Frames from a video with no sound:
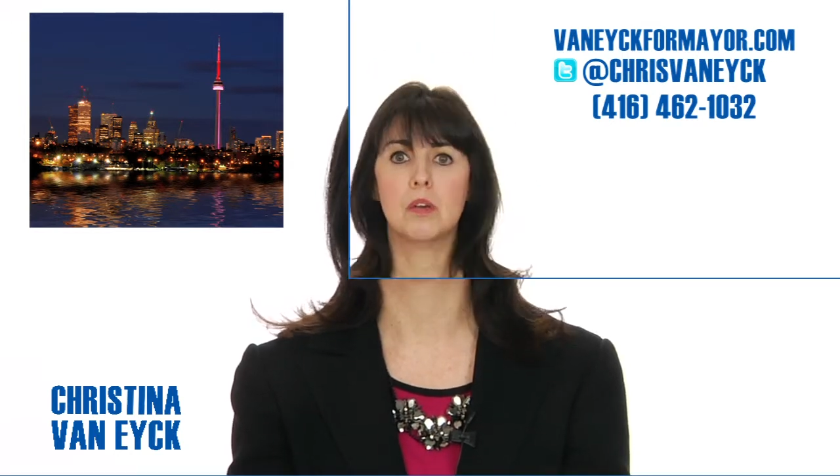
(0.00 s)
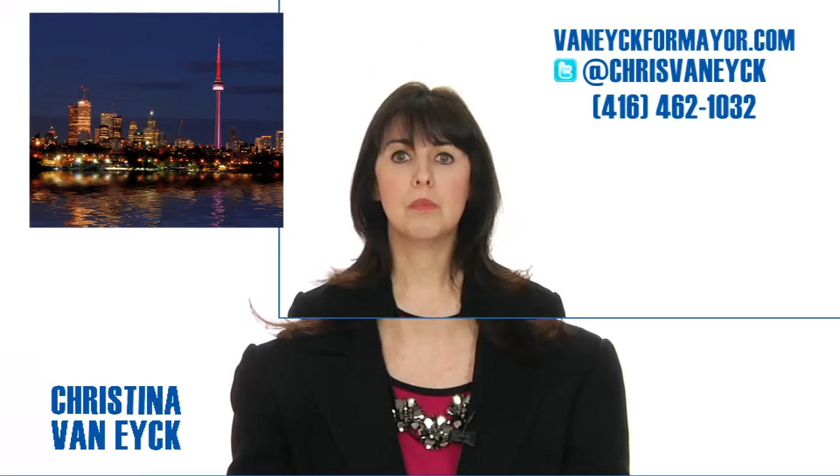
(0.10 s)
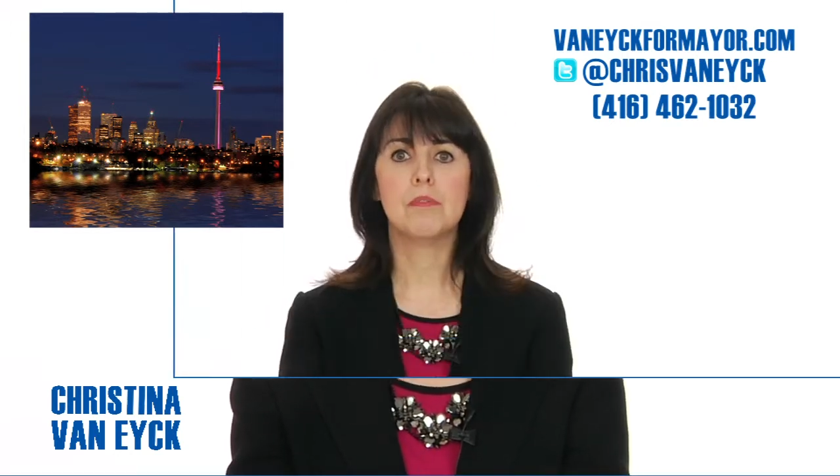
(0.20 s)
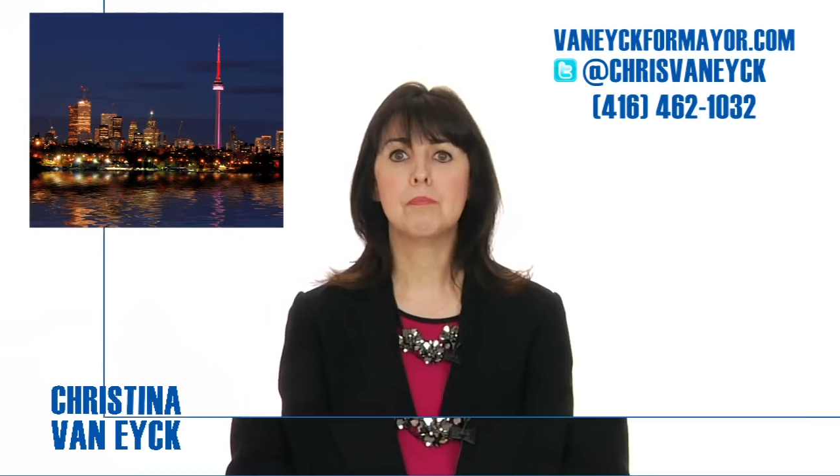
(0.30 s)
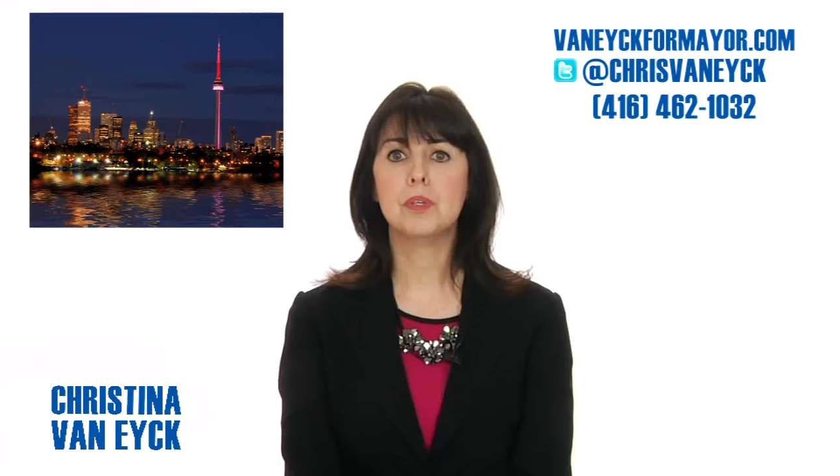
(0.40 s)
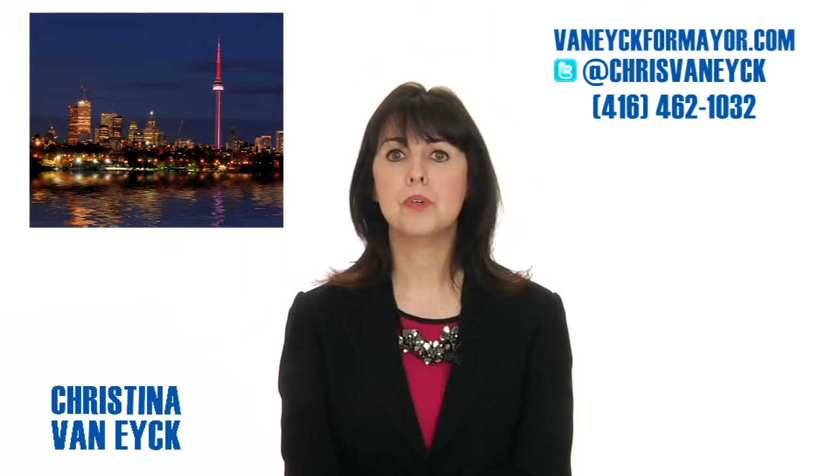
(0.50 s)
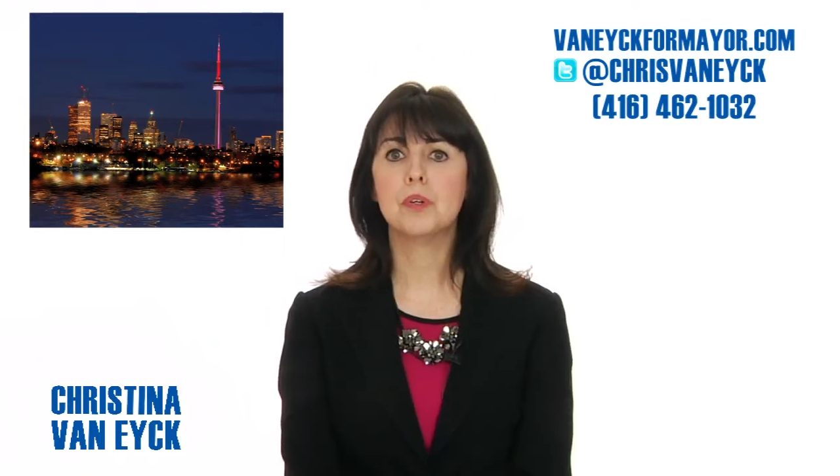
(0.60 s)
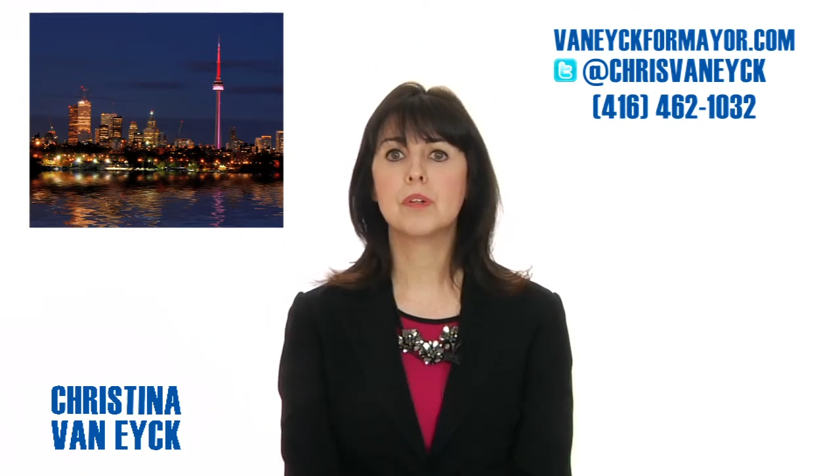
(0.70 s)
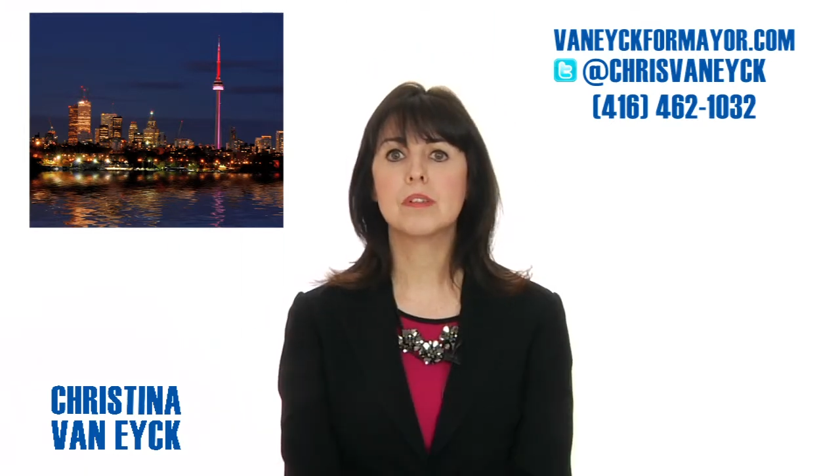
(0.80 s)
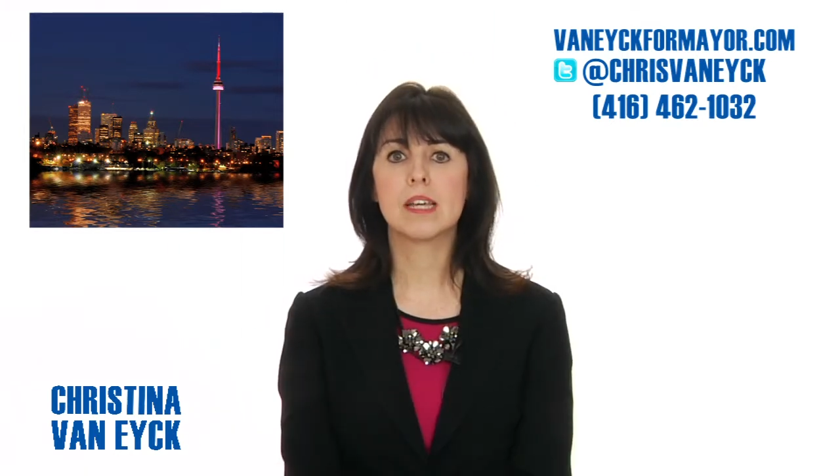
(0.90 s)
We have
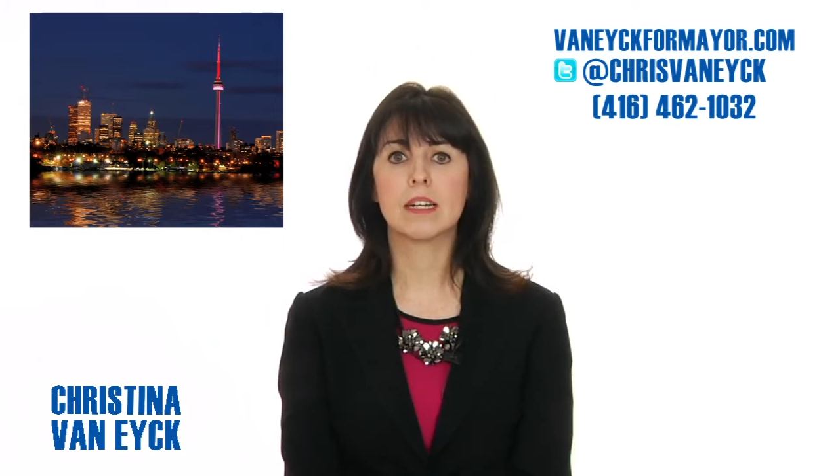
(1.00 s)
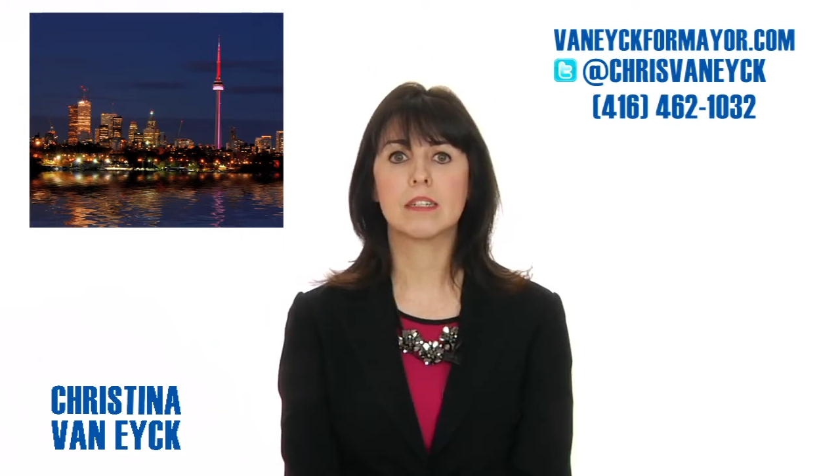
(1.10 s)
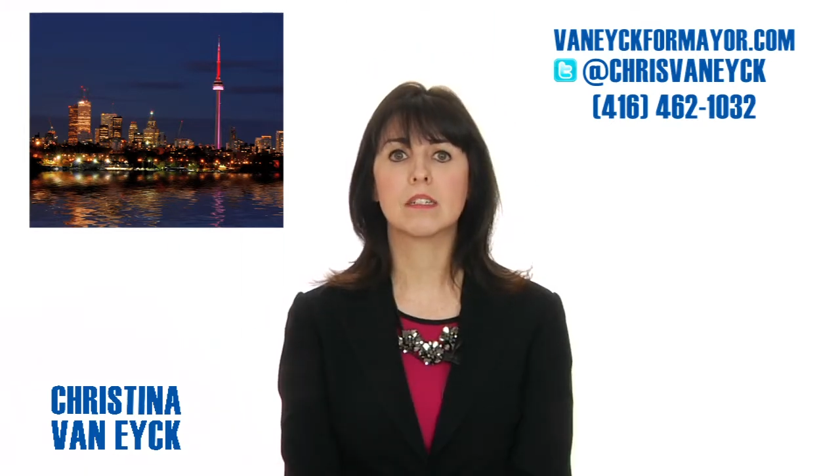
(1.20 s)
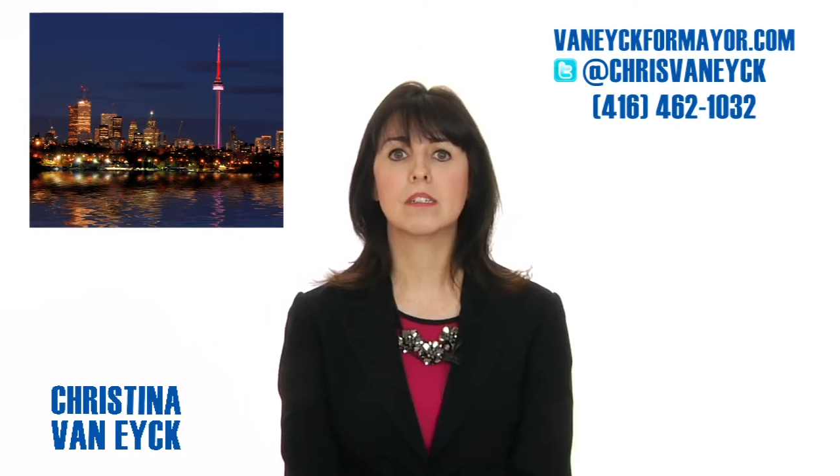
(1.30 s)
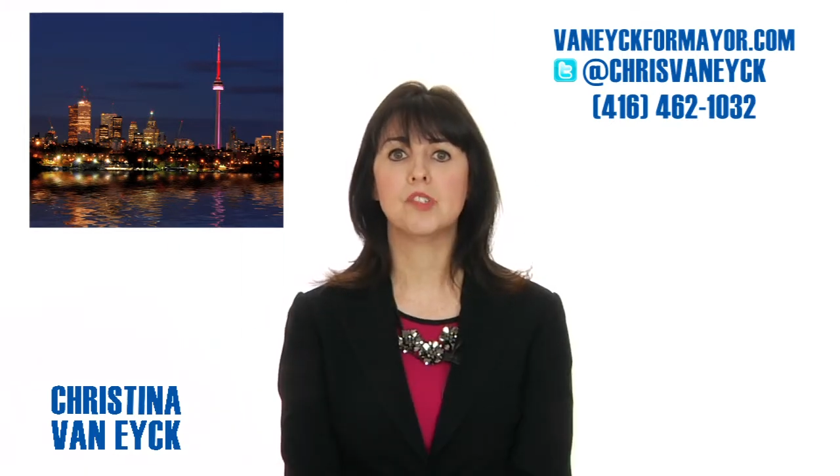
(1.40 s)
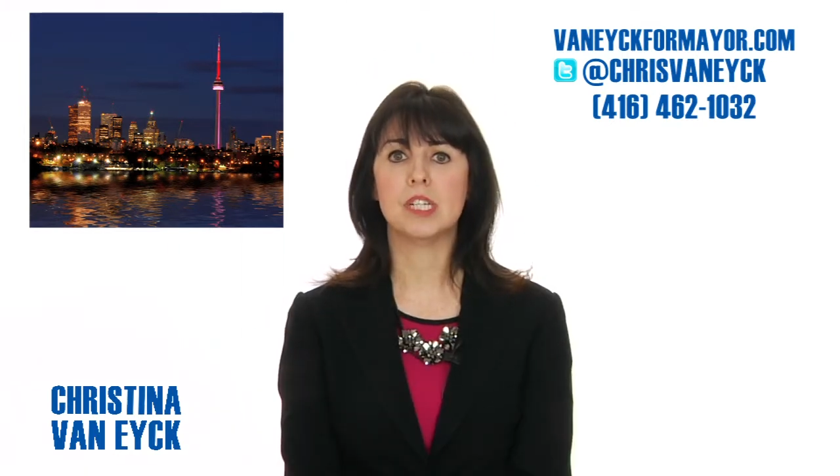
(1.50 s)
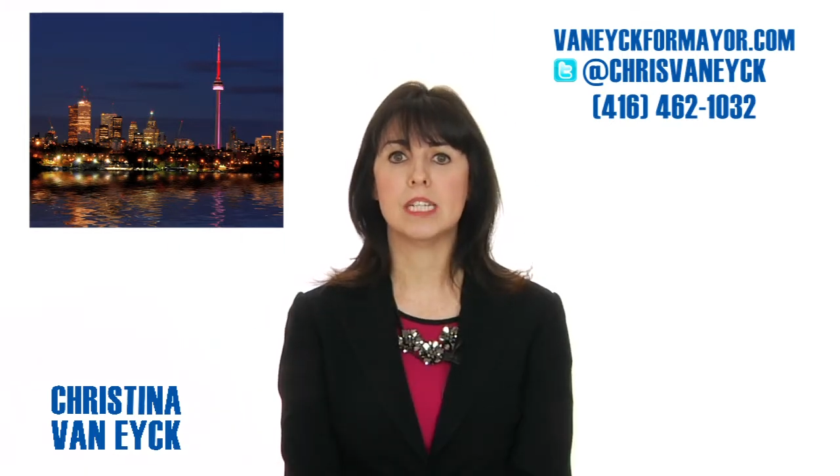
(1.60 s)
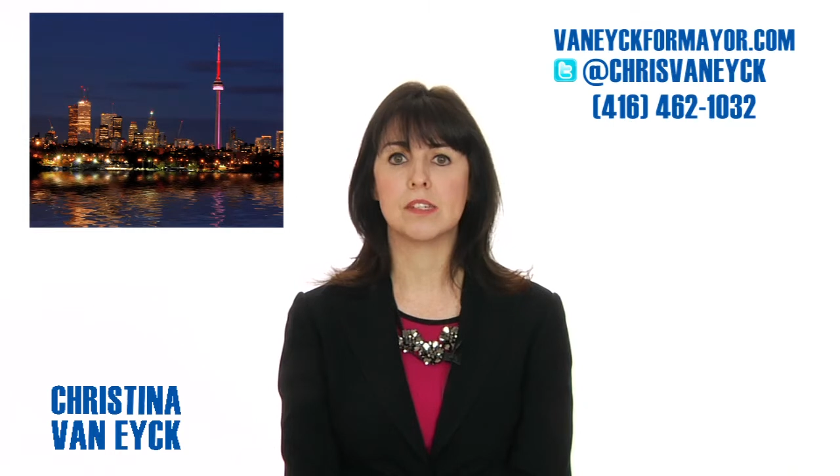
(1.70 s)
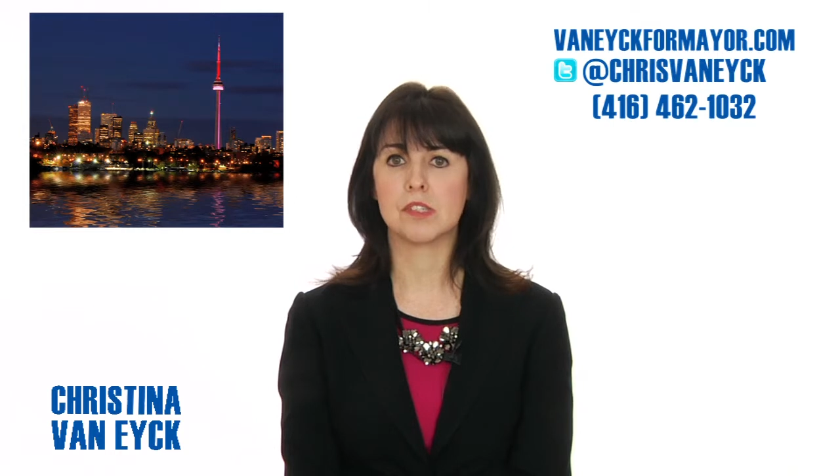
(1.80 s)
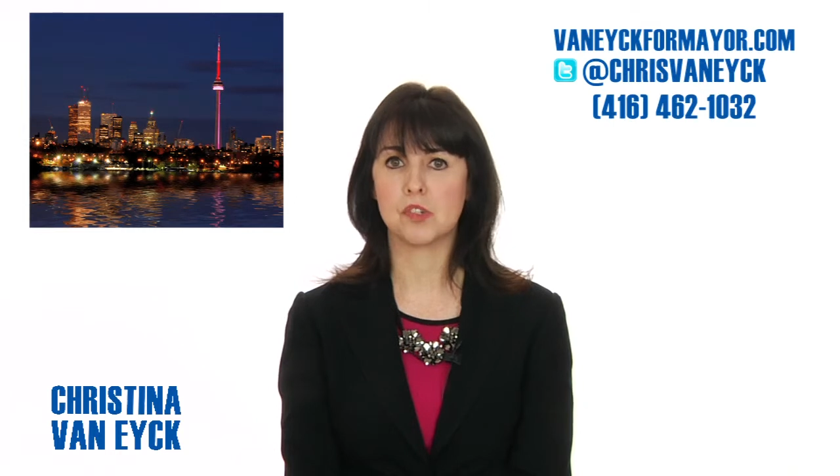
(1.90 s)
pure technical
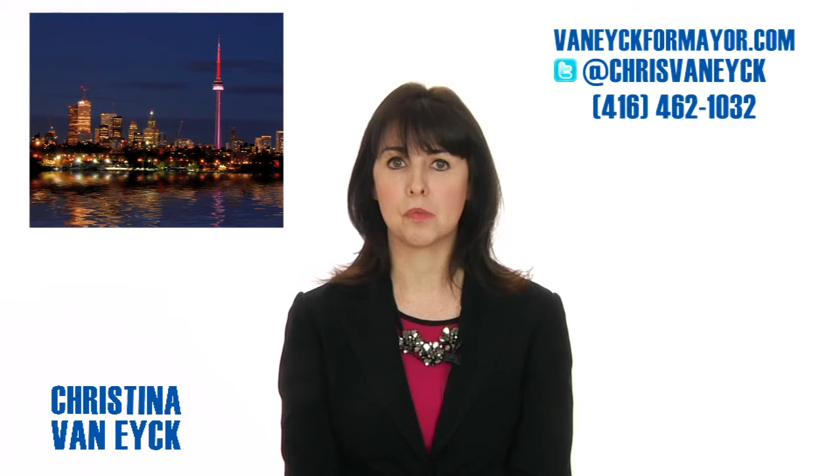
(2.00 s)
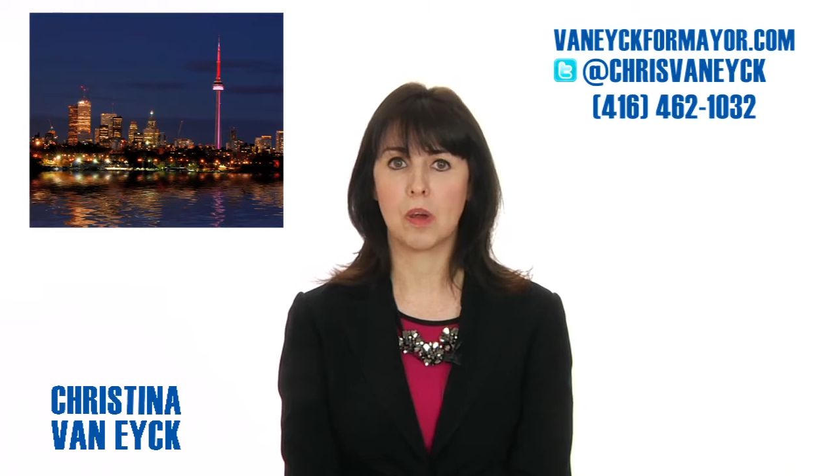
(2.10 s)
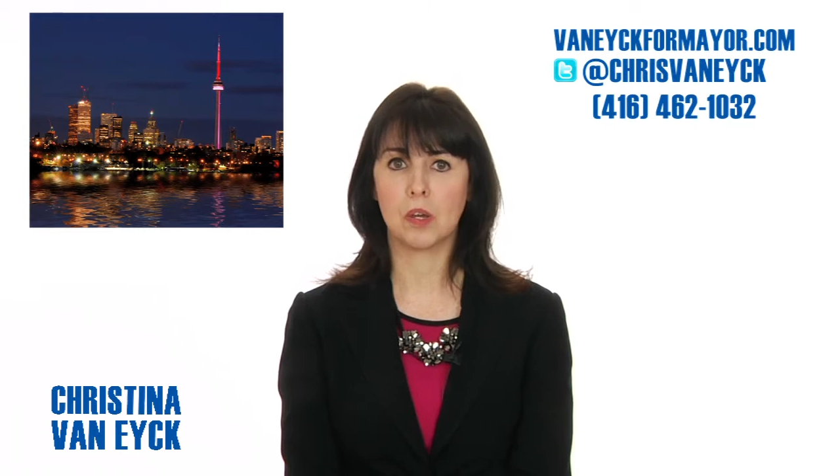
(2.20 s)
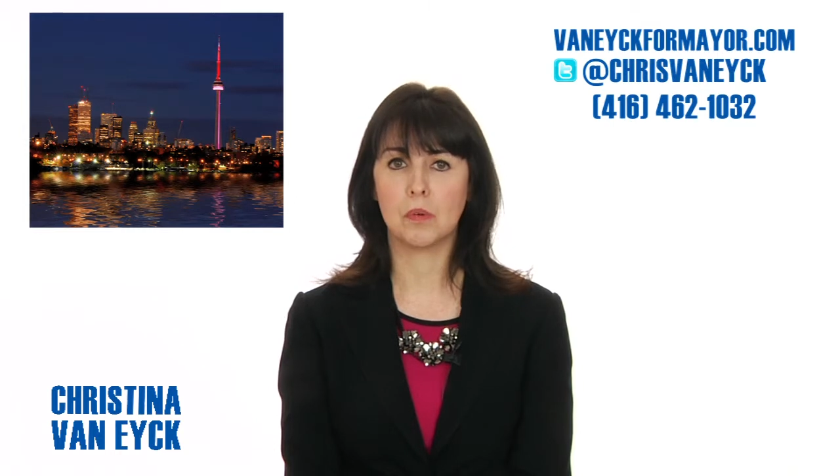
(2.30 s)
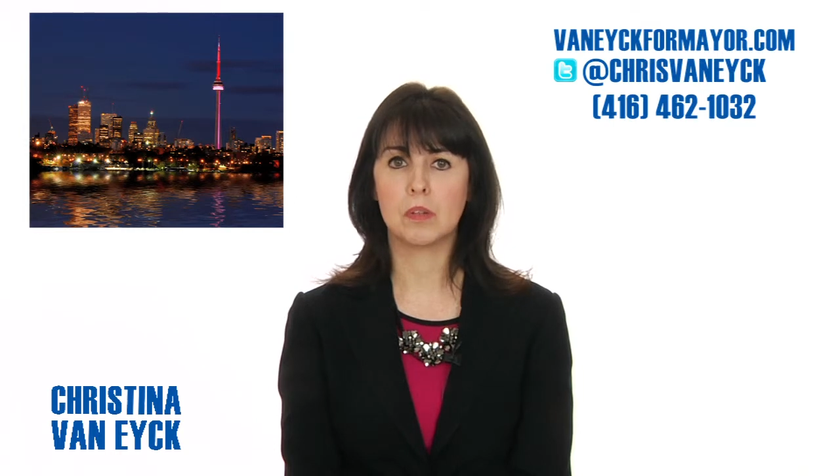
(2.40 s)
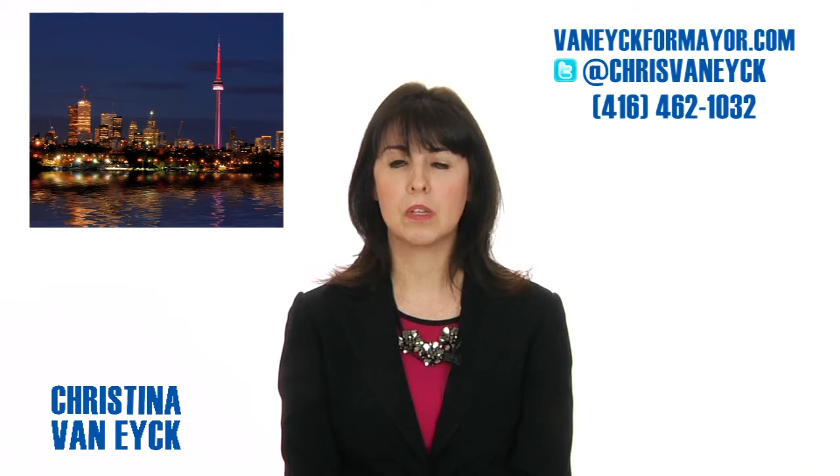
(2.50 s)
genius in Toronto